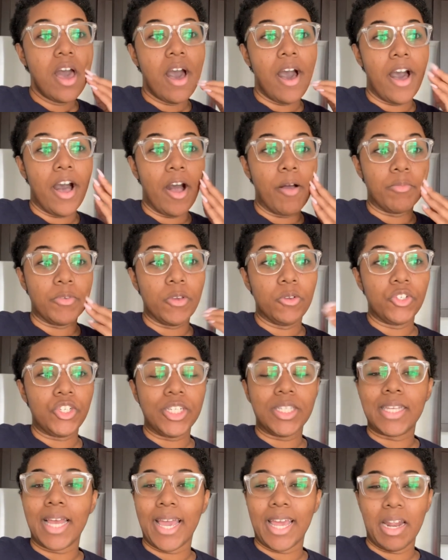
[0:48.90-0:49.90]
Um, usually,
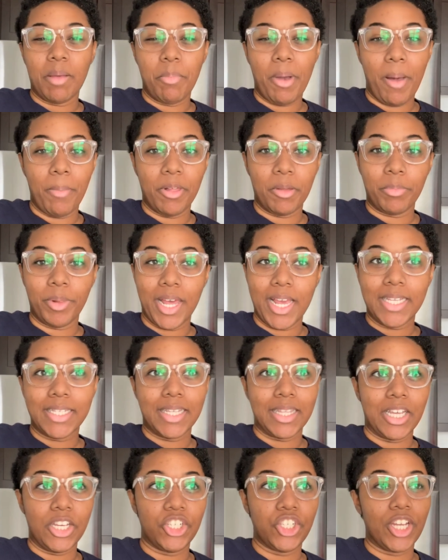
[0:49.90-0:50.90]
it's like in a public place
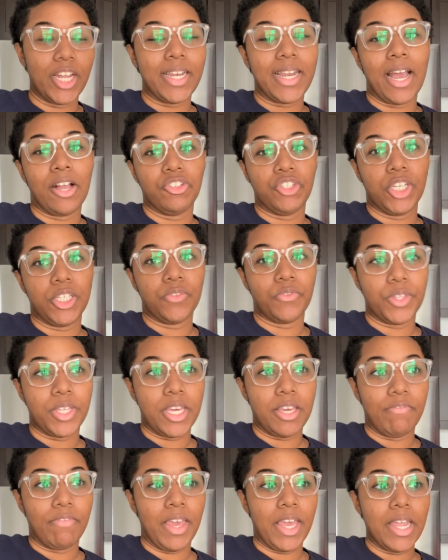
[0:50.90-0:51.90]
that they shut down just for
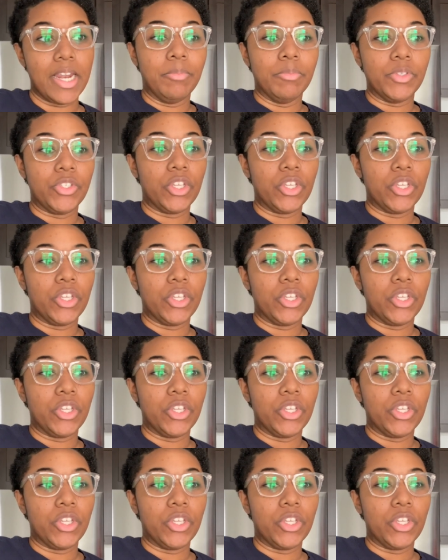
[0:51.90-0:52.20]
the event.